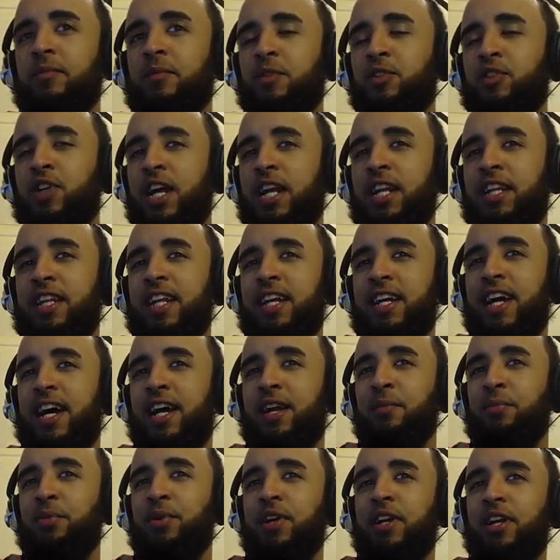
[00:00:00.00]
trying to think how
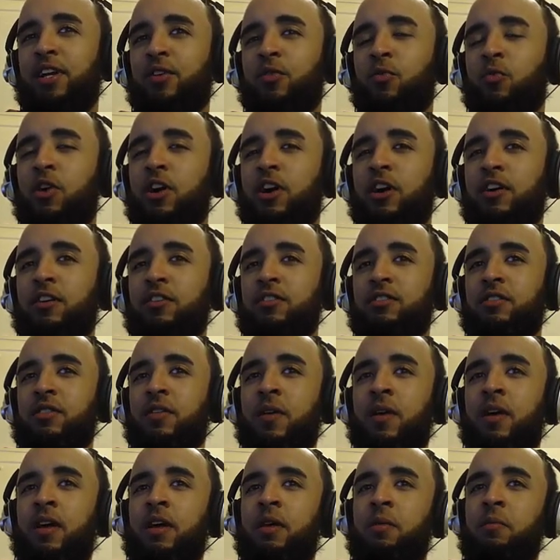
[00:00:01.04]
to put it into words
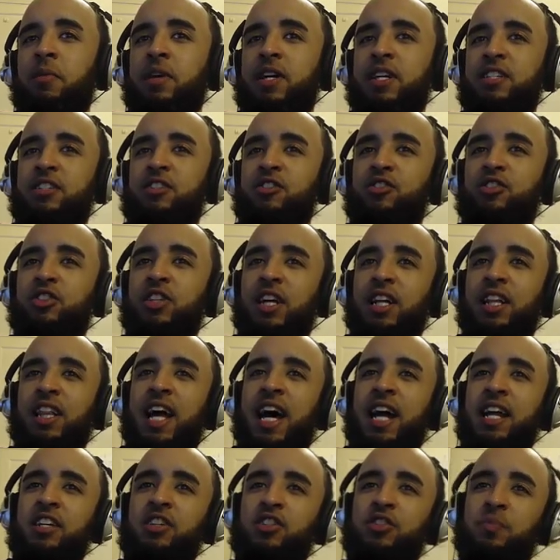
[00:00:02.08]
because there's a
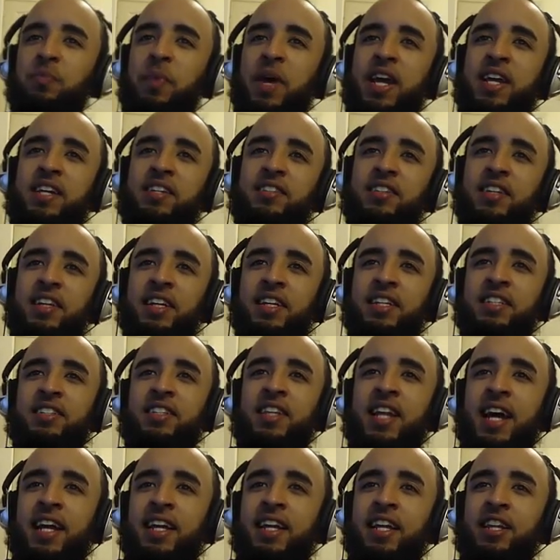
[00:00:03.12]
lot of space and it's
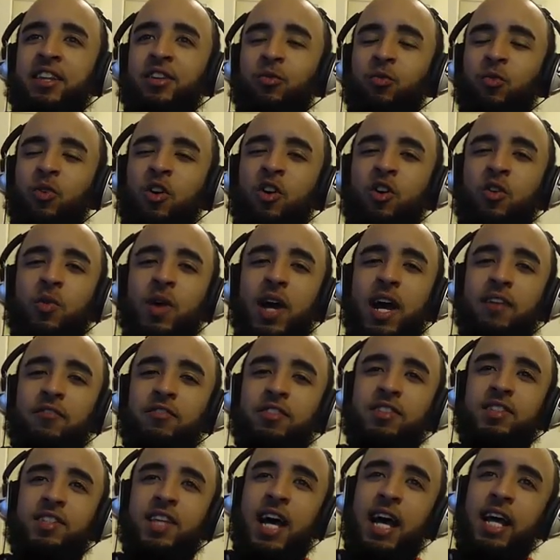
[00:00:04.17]
not nothing wrong with
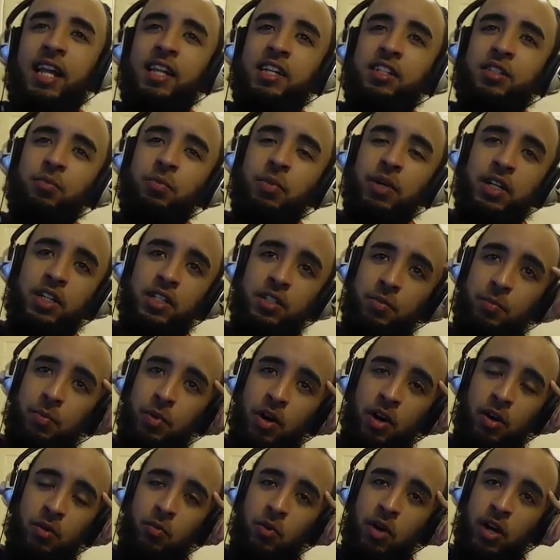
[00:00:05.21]
having silence, but it's
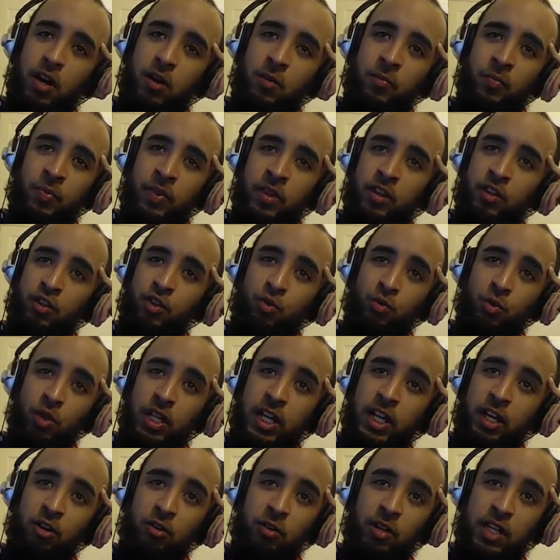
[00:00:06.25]
part where you
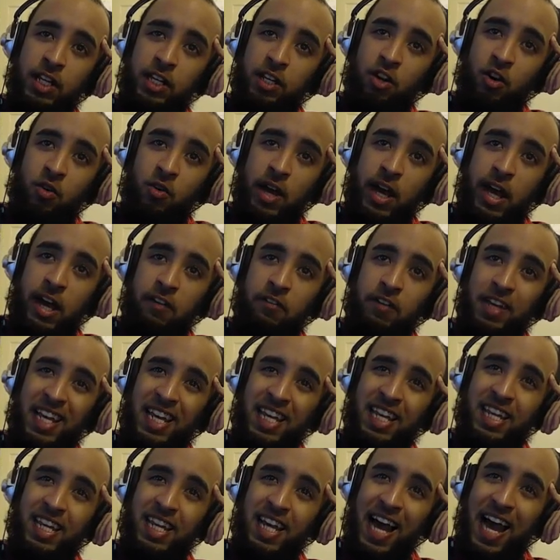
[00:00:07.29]
literally don't have
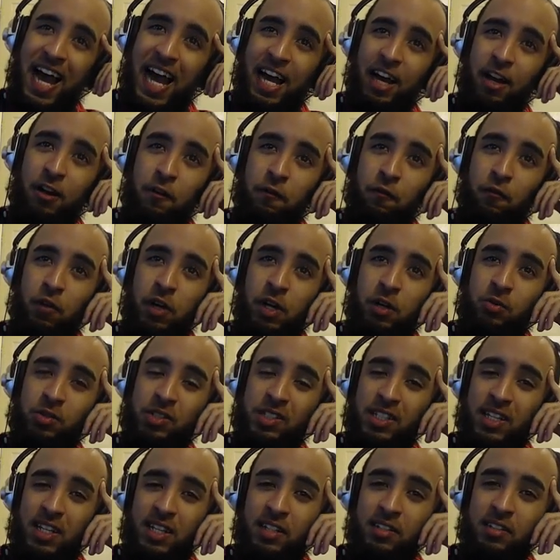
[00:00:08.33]
any higher
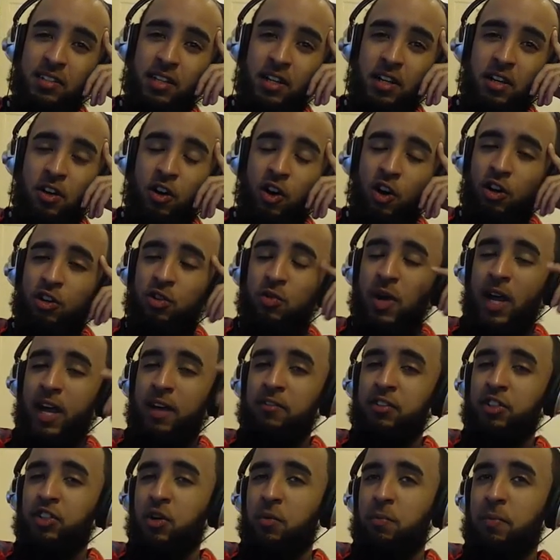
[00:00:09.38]
frequencies. All you
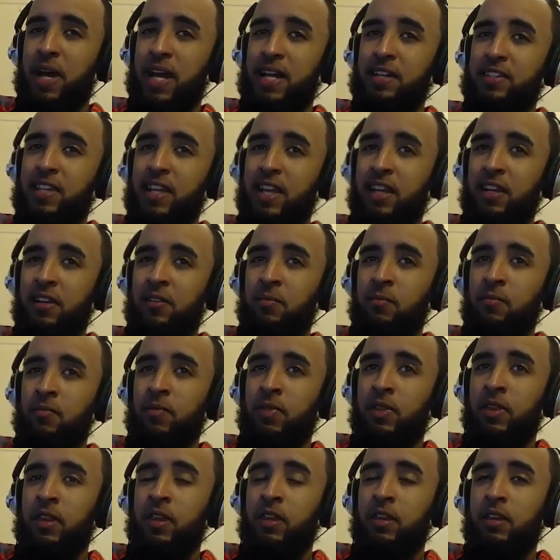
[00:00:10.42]
have is your bass hitting.
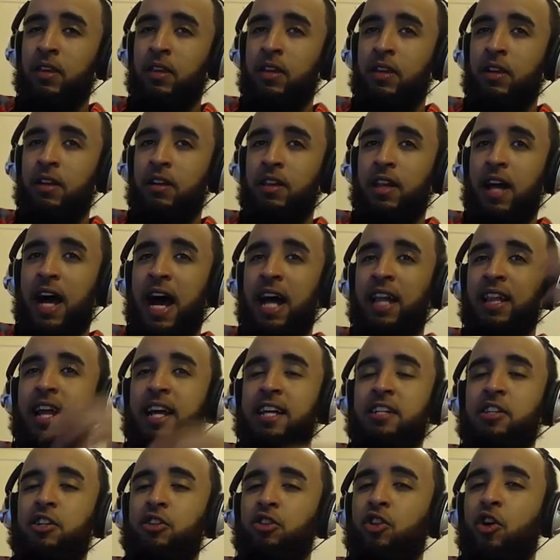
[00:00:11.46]
I
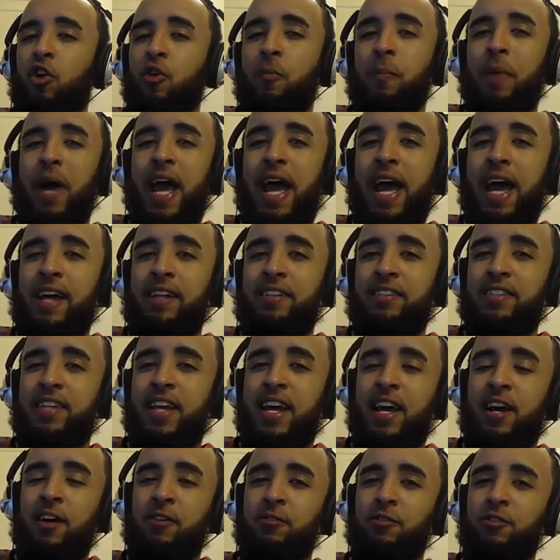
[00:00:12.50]
like to throw pad
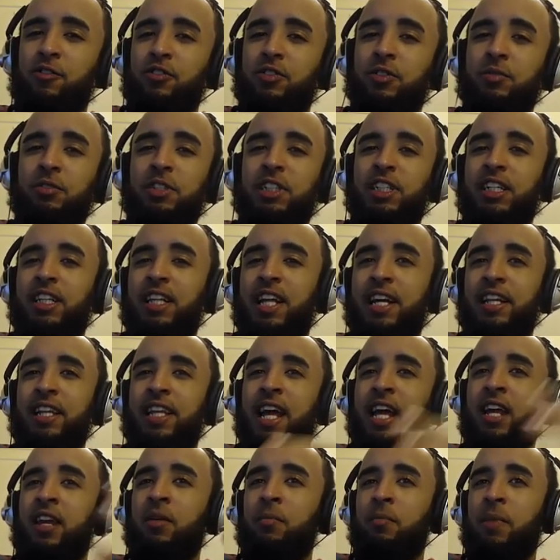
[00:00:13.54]
sounds or some shit like
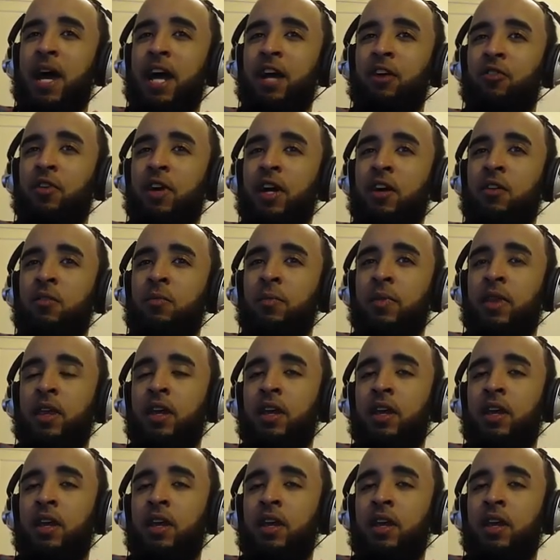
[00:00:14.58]
that in the background.